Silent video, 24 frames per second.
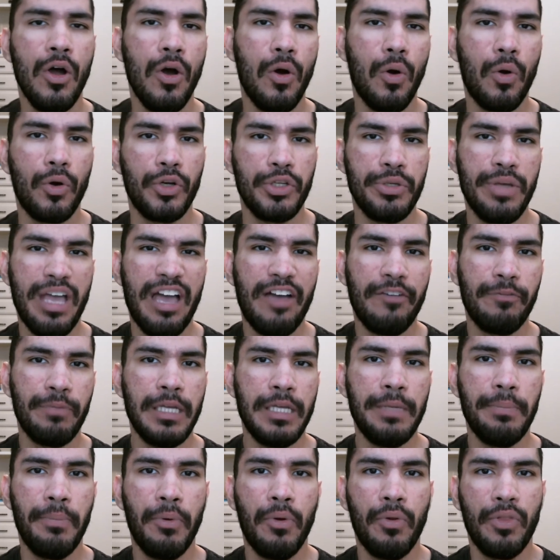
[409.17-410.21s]
Or you have
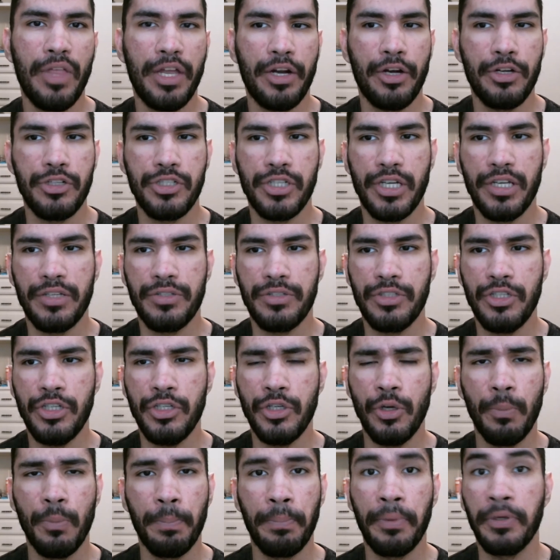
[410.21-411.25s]
people that are just,
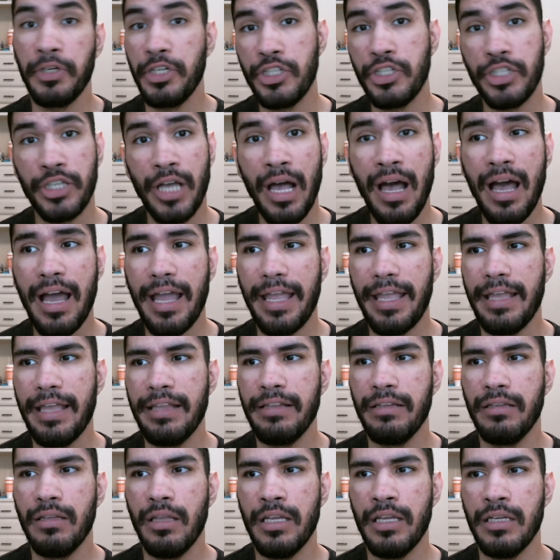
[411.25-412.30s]
pretty shy,
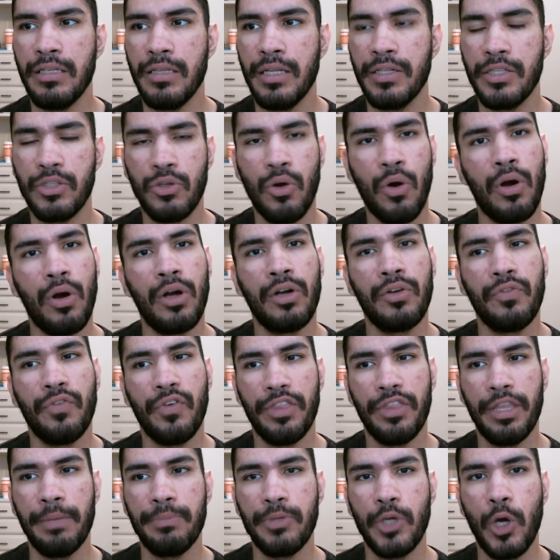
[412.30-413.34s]
and it's hard
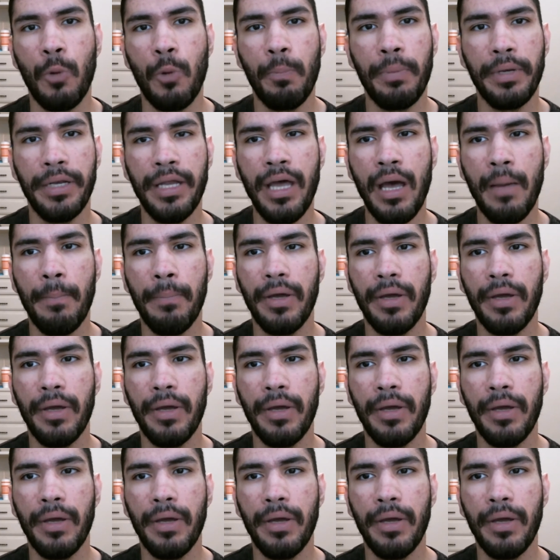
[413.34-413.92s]
for them to open up.